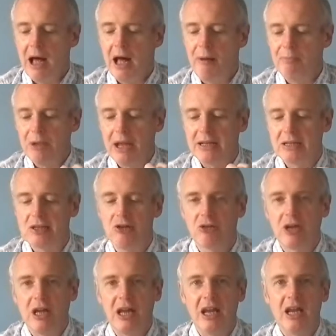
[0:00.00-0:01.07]
Um, it's
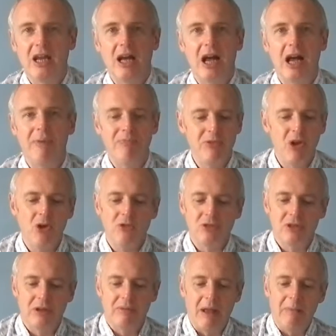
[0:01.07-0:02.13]
looking uh,
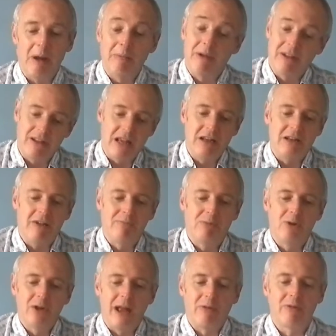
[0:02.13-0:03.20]
not. I mean, it, it, I
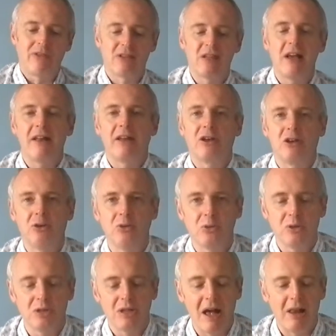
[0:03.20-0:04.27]
brought it out of a slightly
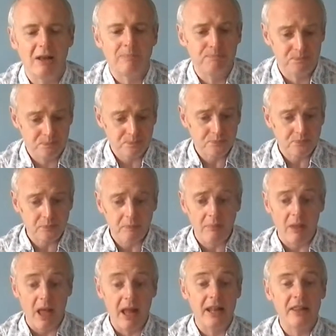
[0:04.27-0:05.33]
cool cellar.
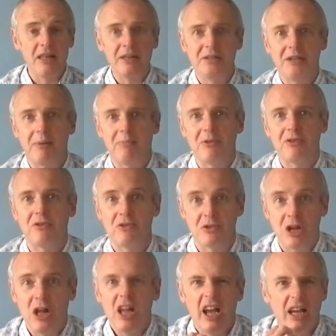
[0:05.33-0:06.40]
And at this temperature,
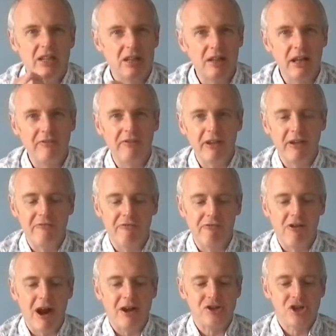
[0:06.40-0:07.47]
it's, it's lovely and
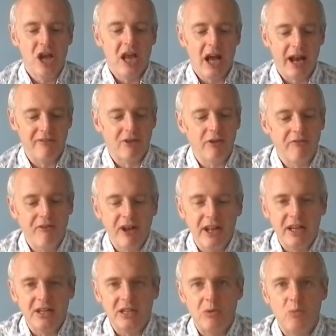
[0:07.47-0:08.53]
fresh. And I've got a
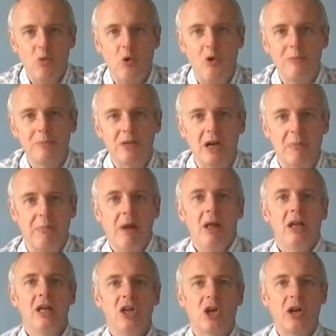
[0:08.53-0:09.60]
feeling as it warms up,
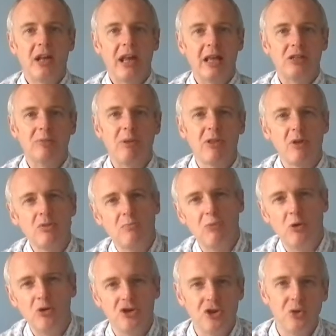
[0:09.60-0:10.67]
you're going to get some of those
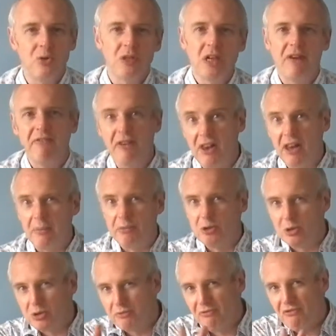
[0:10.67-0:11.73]
more juicier,
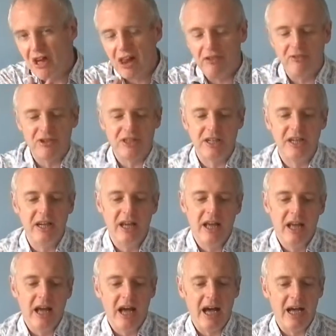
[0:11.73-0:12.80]
voluptuous, velvety
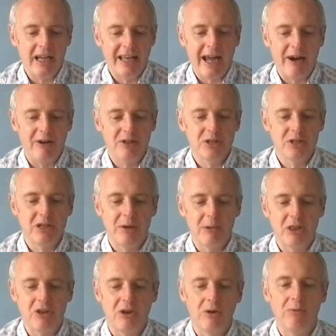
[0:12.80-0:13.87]
uh, characters
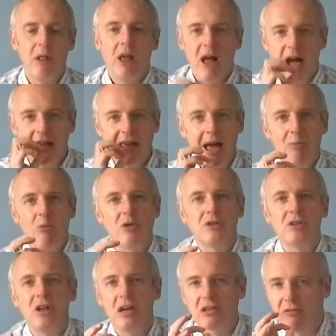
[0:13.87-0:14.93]
coming through. Again,
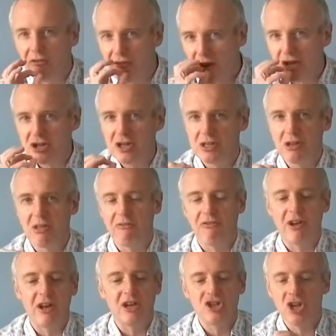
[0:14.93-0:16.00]
what's nice, freshness of the
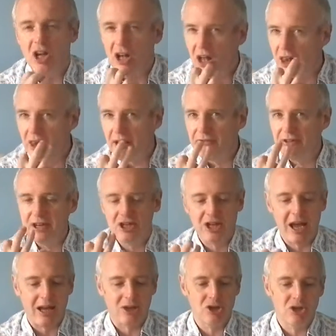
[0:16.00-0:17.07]
finish, lovely
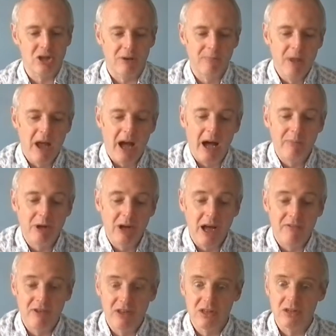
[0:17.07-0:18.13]
texture. I'm going
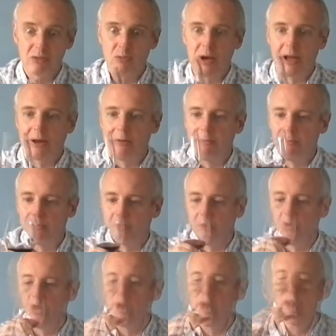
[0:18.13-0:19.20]
to have another swig.
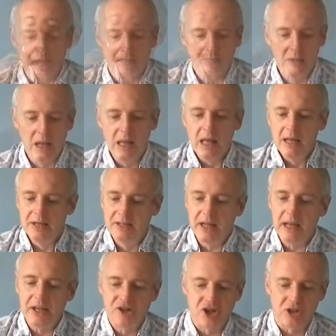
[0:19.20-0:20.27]

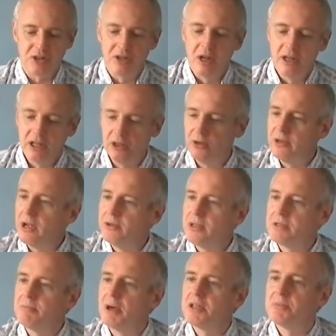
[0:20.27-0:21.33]
delicious. You'll
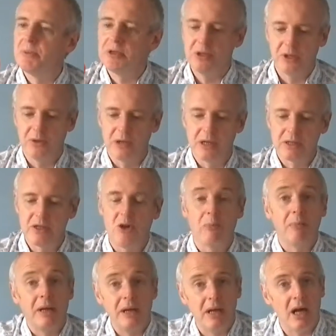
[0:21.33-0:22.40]
notice my spittoon has
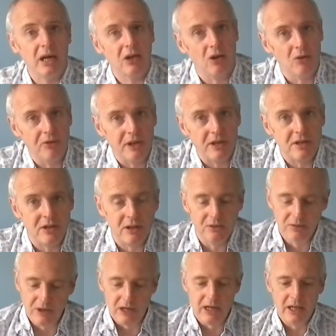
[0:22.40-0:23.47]
not been uh, called
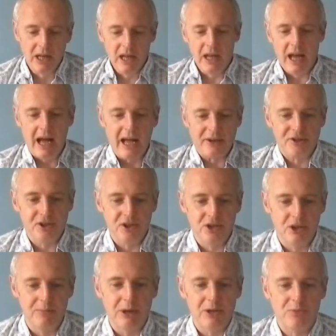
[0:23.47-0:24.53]
into uh, action
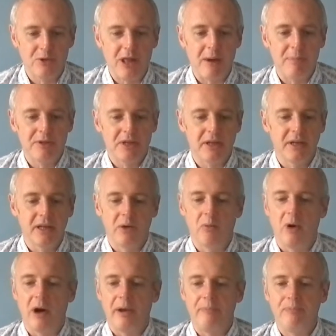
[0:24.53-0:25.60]
too much with that particular
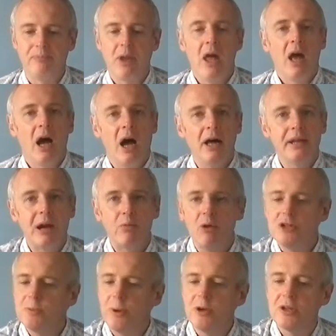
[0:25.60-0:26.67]
wine. Uh, now,
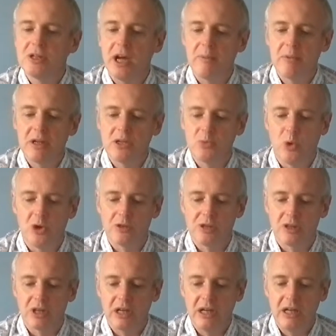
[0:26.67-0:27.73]
once upon a time, this
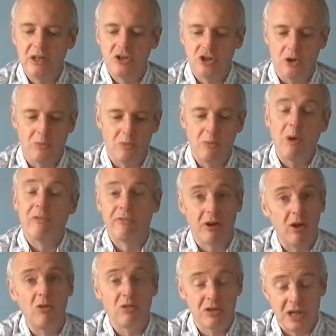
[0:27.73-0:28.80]
was the top, well, for
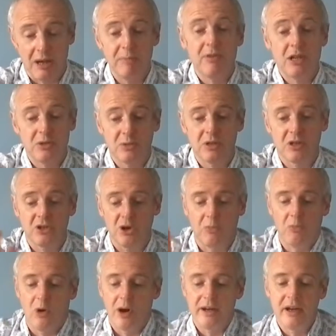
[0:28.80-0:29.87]
a long time, this was the
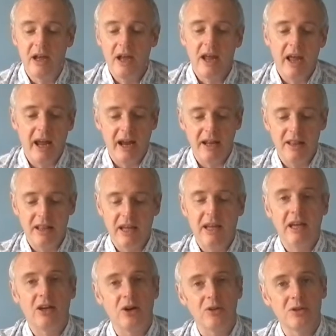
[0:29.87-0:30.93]
top wine in
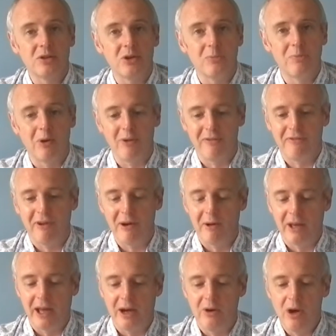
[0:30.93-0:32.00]
the Cono Sur
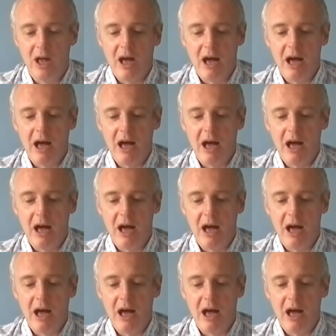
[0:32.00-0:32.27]
portfolio.